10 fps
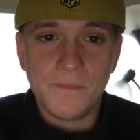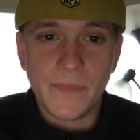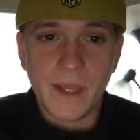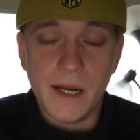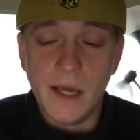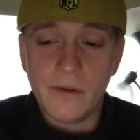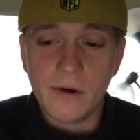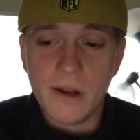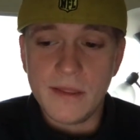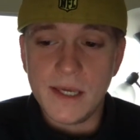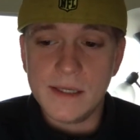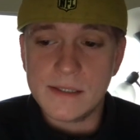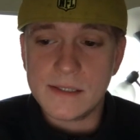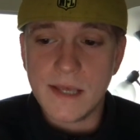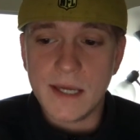Another great thing
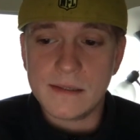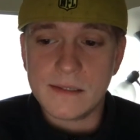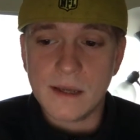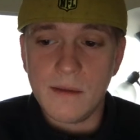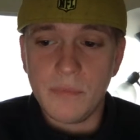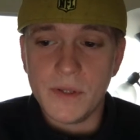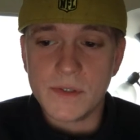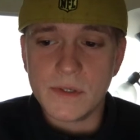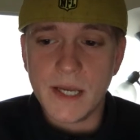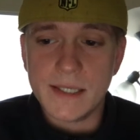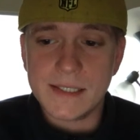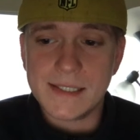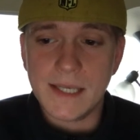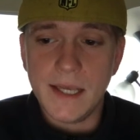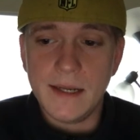is that Blizzard has
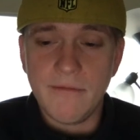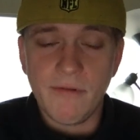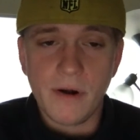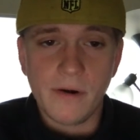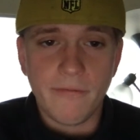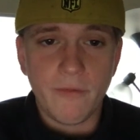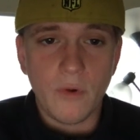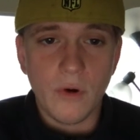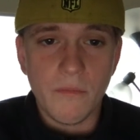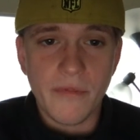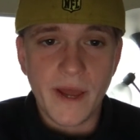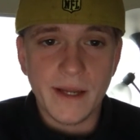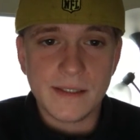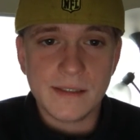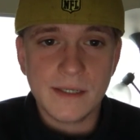said, I've read on a forum,
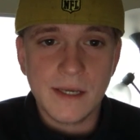that